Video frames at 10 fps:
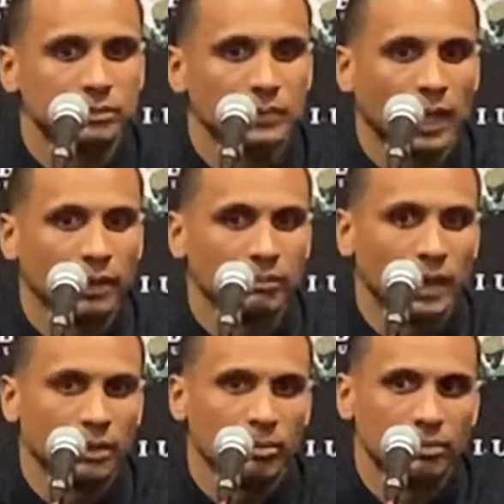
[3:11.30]
I
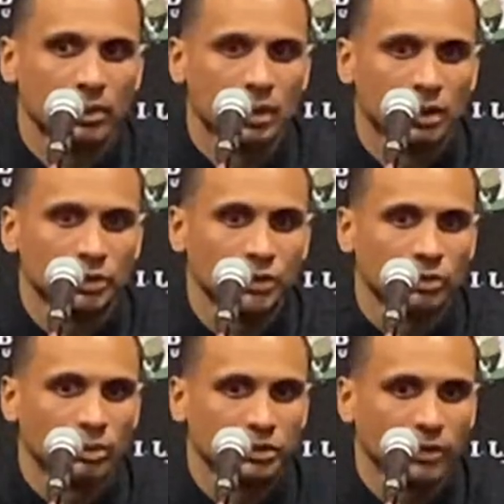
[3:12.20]
had just
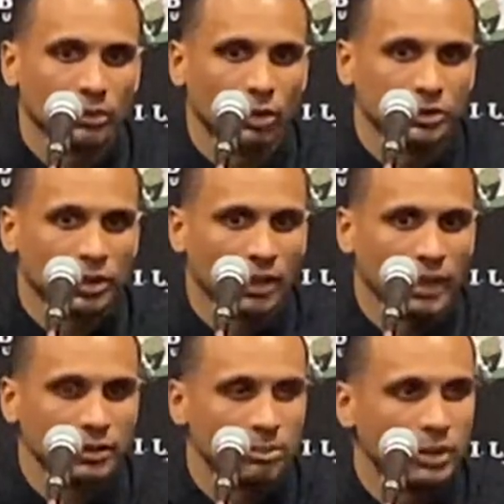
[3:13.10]
as much fun watching our
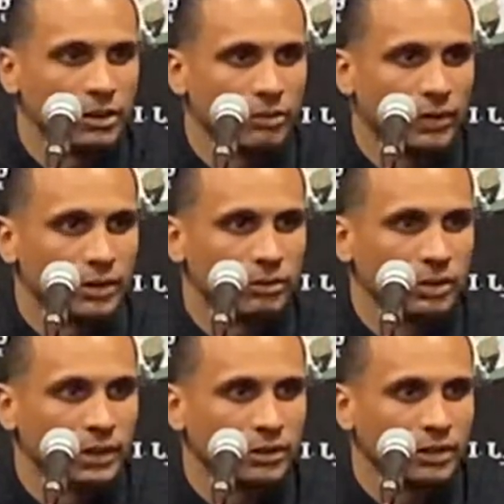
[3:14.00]
guys compete
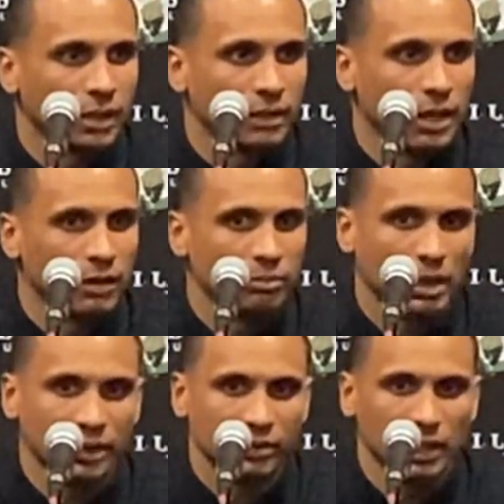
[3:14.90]
defensively in the second half,
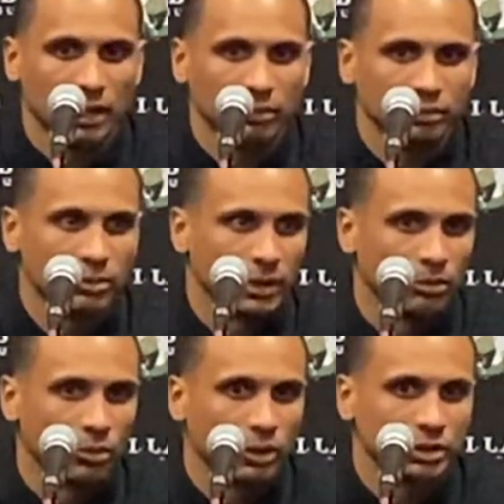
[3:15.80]
boxing out, limiting them
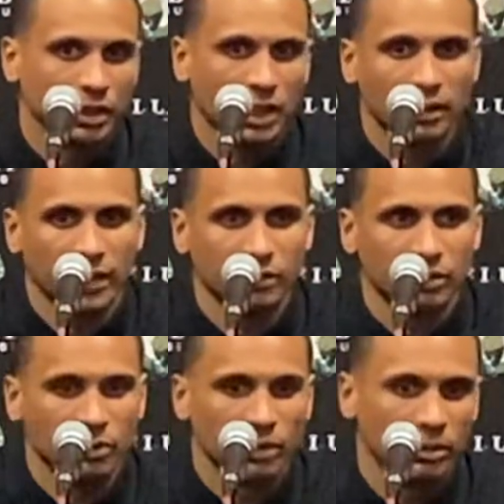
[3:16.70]
to one shot,
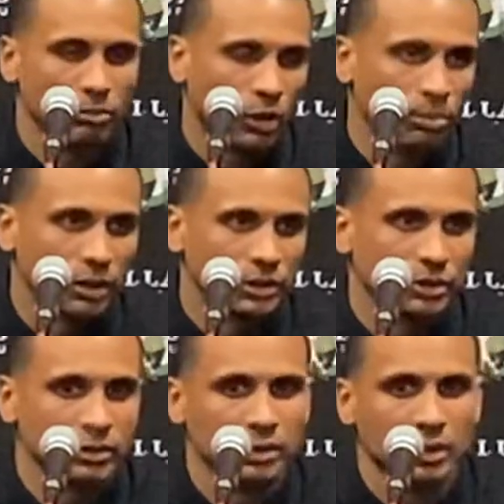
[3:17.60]
executing, ball
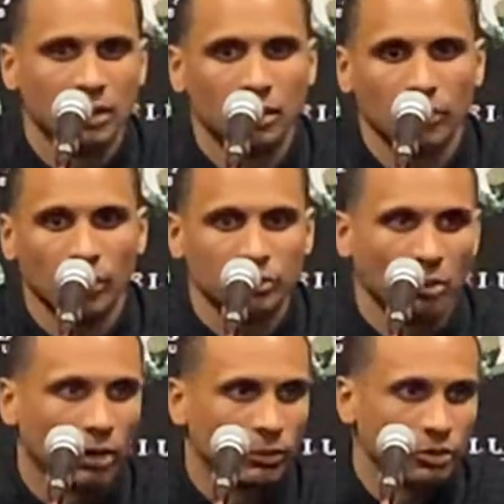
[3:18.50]
pressure. I thought
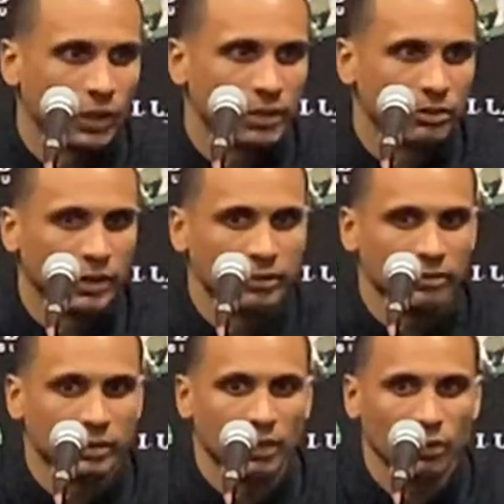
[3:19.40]
Smart was great
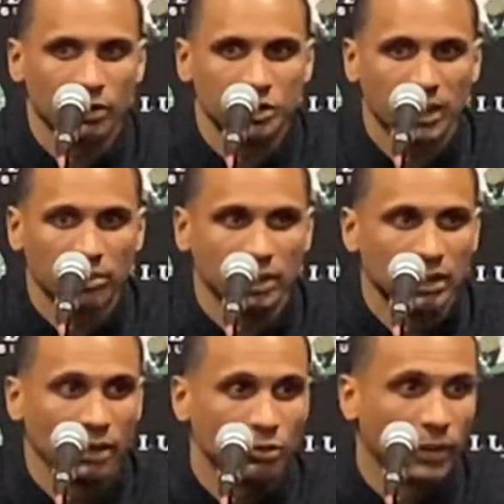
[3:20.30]
defensively. I thought JB
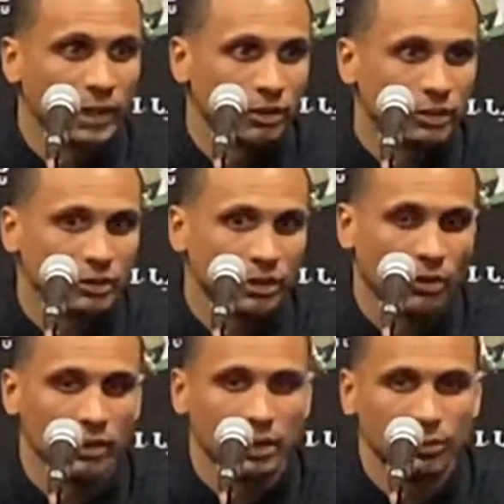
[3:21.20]
got great looks. I
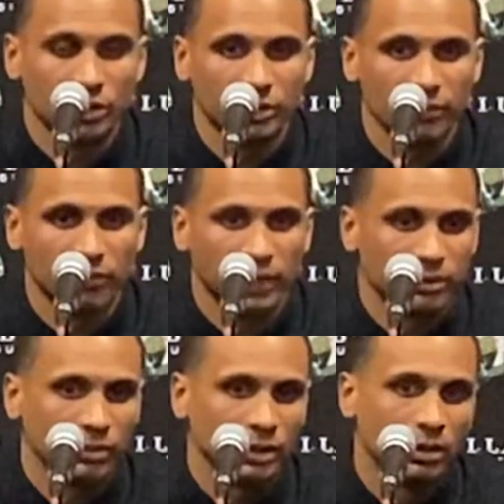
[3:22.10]
thought he was good
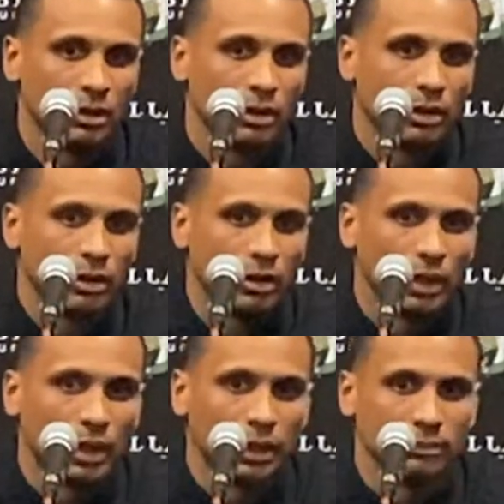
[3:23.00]
defensively.
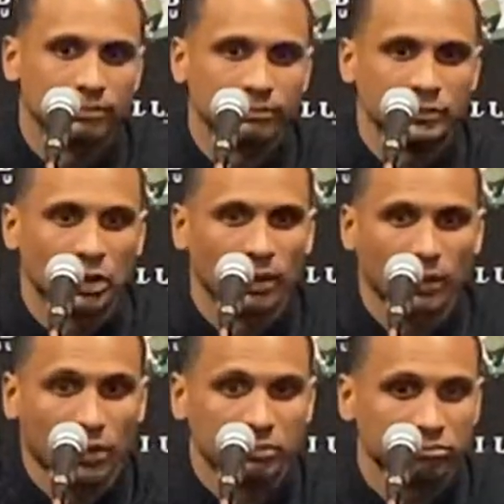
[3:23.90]
You know, I
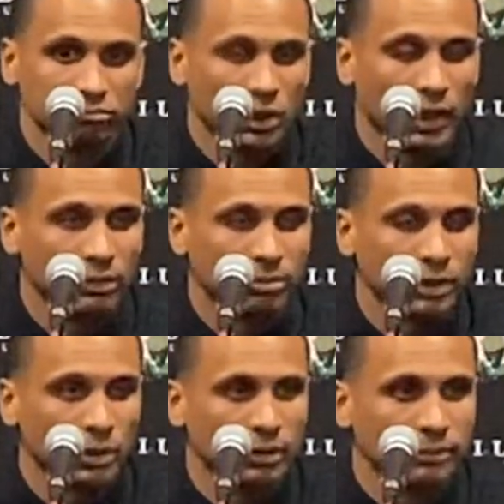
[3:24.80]
thought our guys played
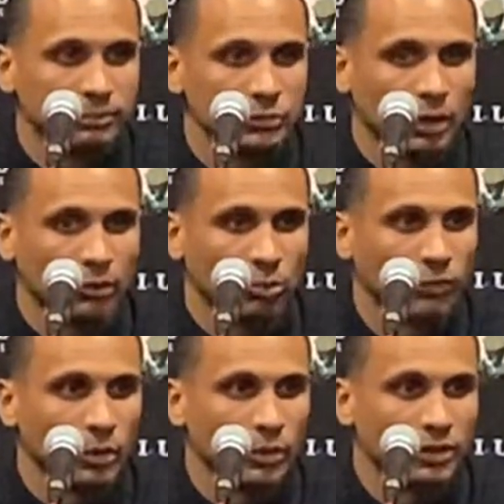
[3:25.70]
well. So I was more
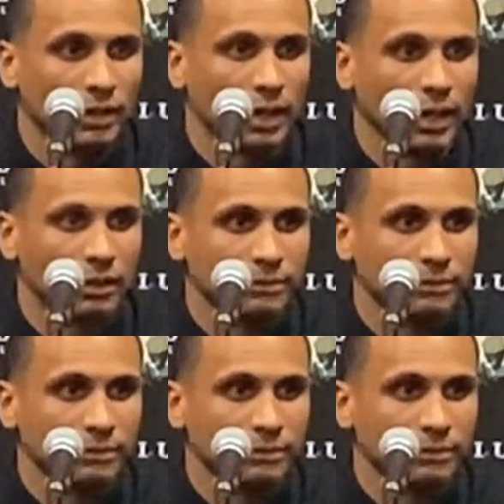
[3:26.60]
focused on that.